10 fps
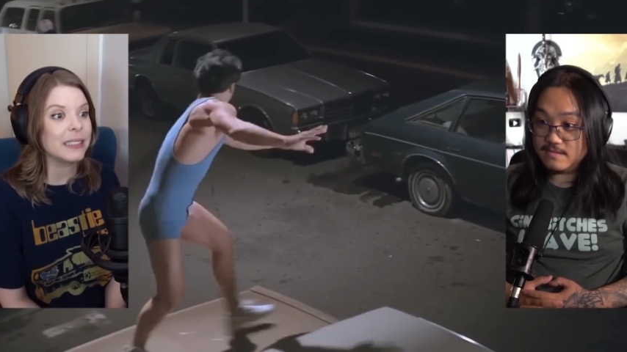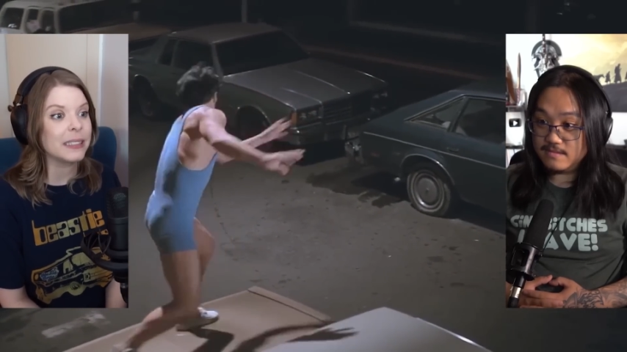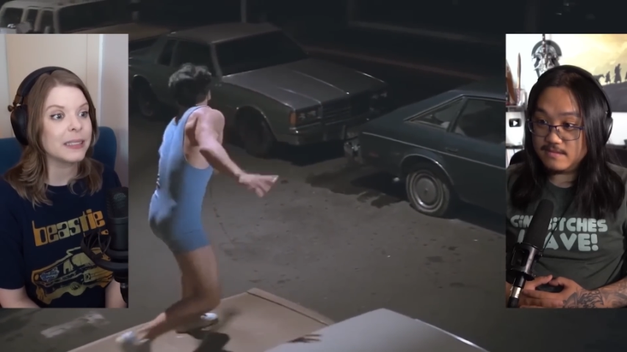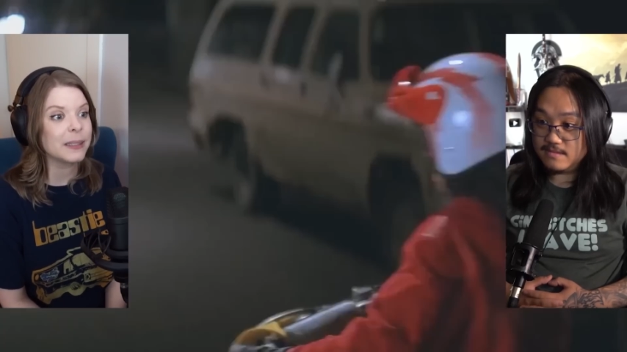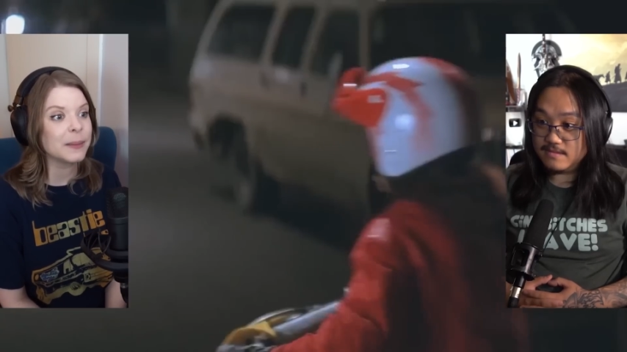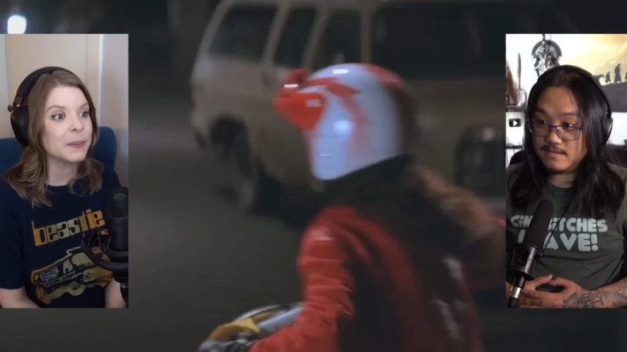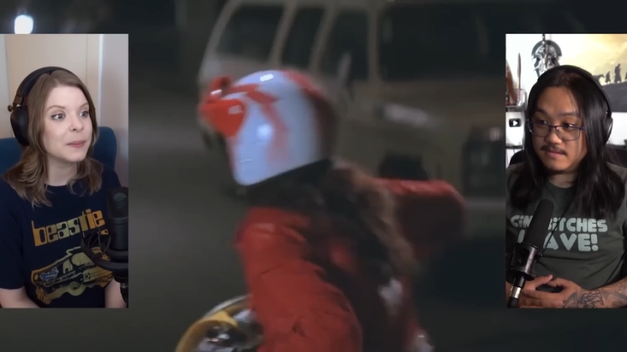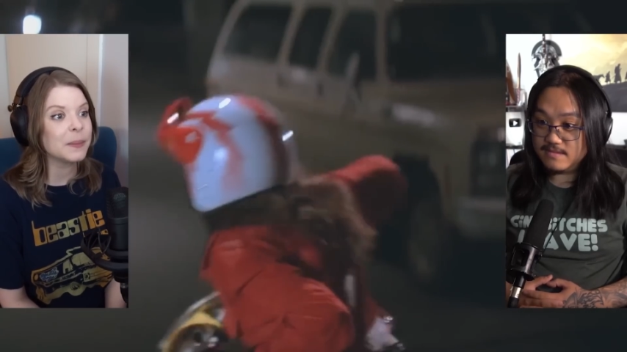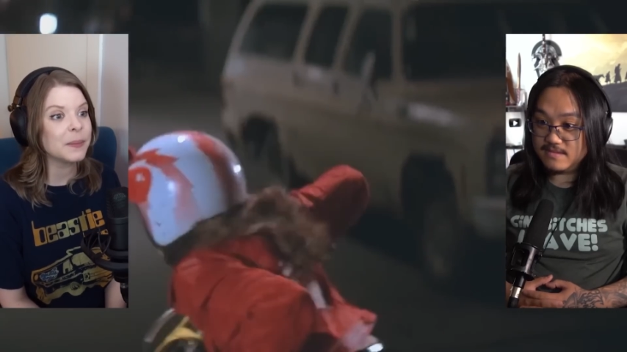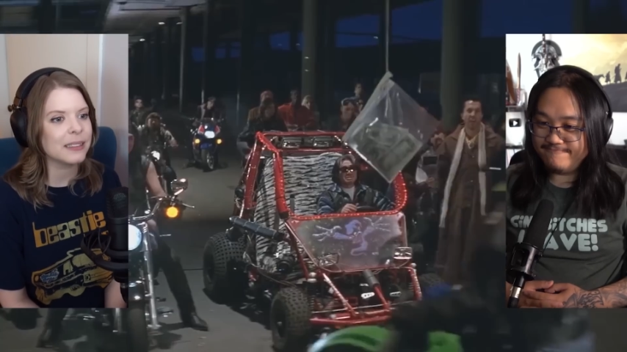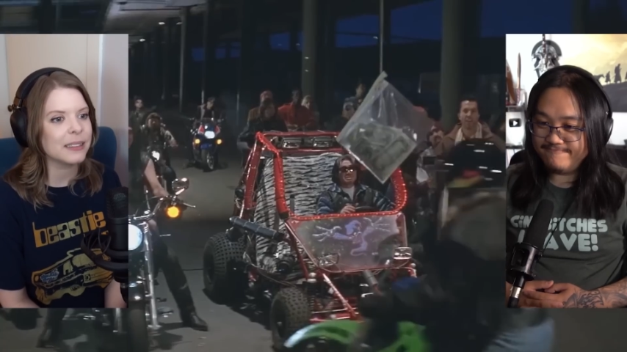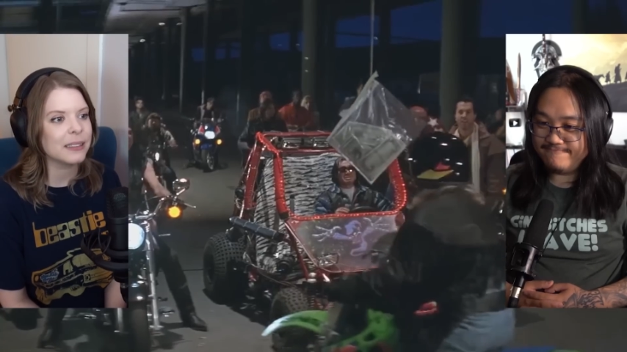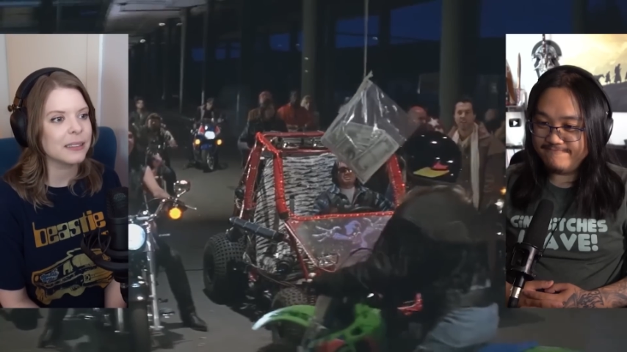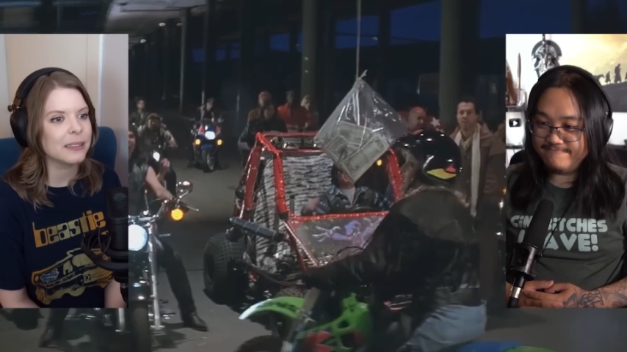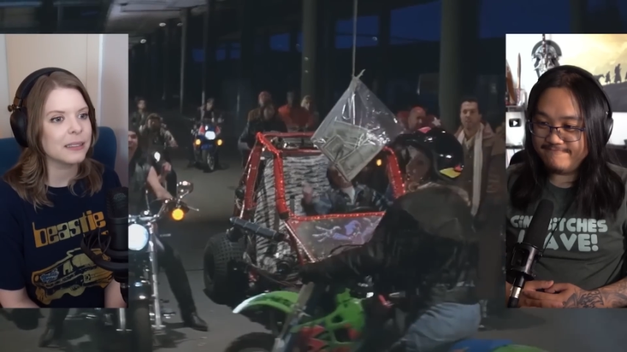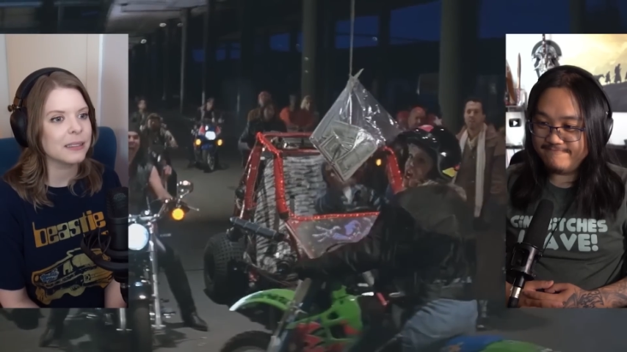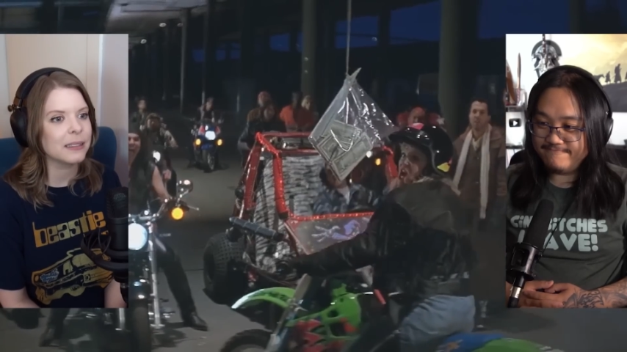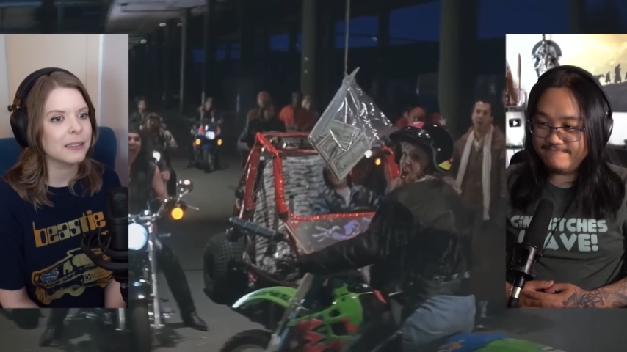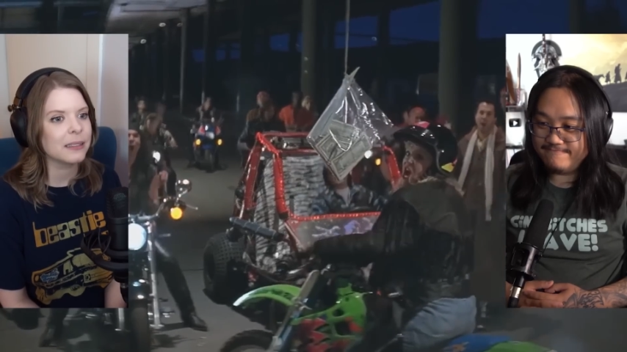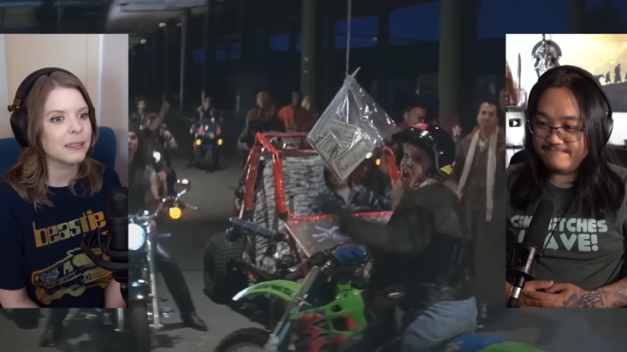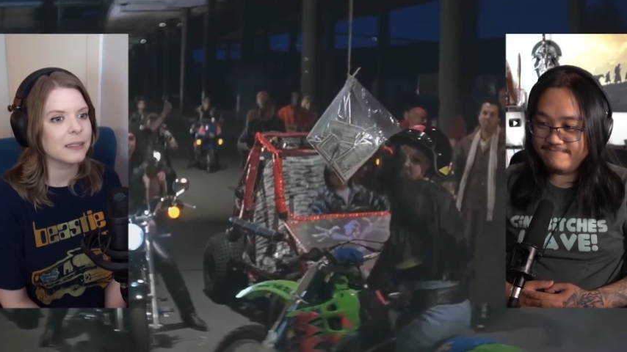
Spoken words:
(no one is talking)